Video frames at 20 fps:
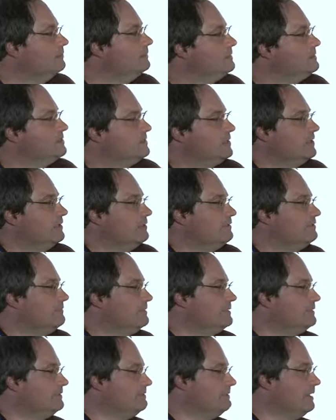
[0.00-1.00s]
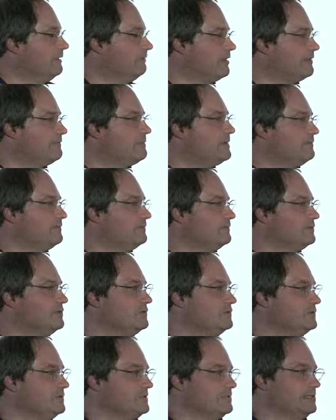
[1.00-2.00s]
So a lot of people
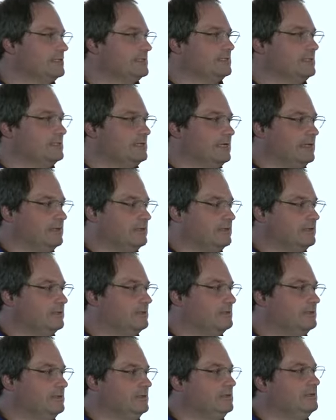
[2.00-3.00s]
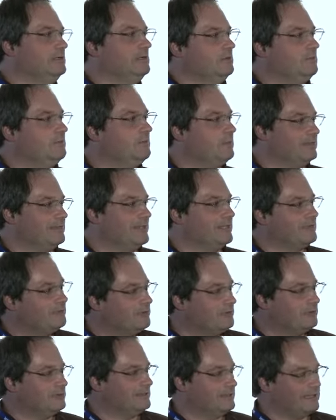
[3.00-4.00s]
use this connector, but they
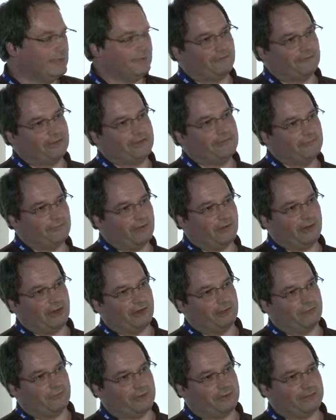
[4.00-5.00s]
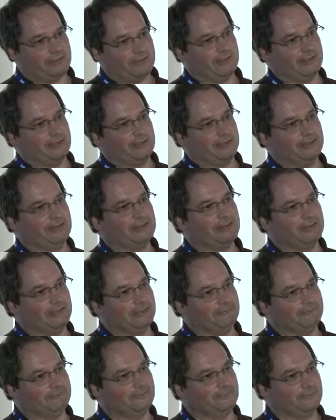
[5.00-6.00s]
couldn't get very far with the
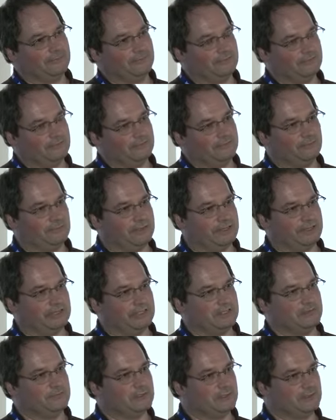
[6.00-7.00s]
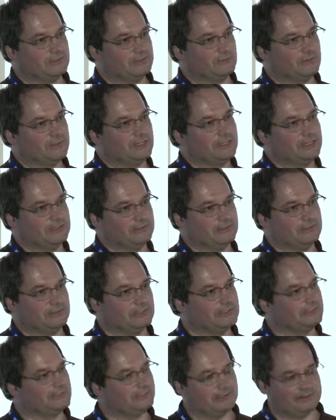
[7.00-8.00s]
wikis because the wikis are
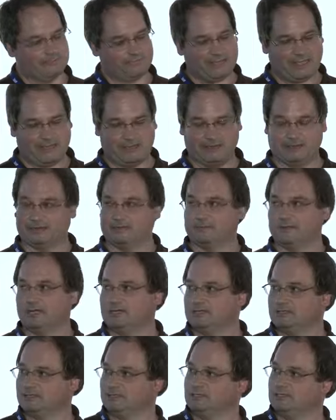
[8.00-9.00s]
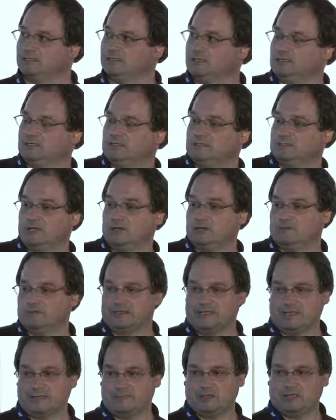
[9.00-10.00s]
just a pain in the butt. So
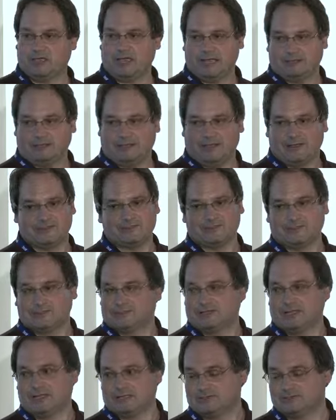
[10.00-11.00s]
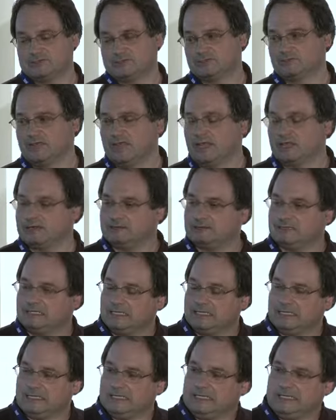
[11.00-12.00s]
the API allows us to do that.
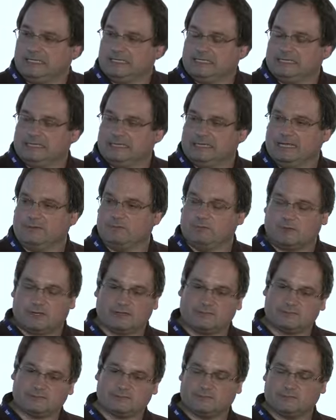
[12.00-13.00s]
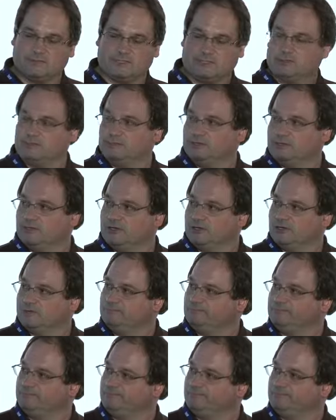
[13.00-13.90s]
And what else did we do? Do you know?